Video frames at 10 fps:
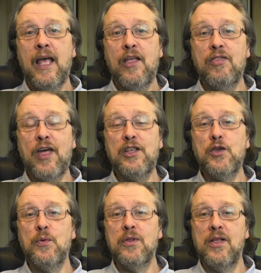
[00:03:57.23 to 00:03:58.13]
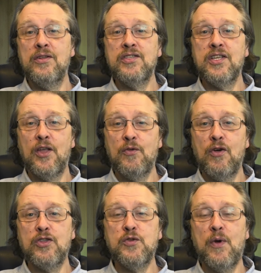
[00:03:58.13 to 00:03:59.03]
Then you will learn to know
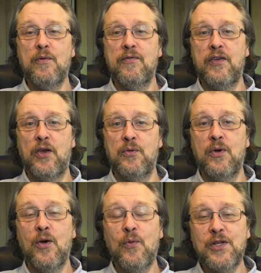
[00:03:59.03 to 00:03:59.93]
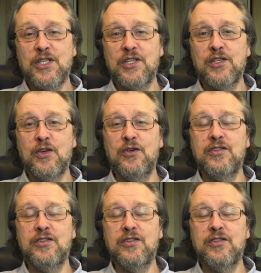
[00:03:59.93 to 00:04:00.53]
God's will for you, which is good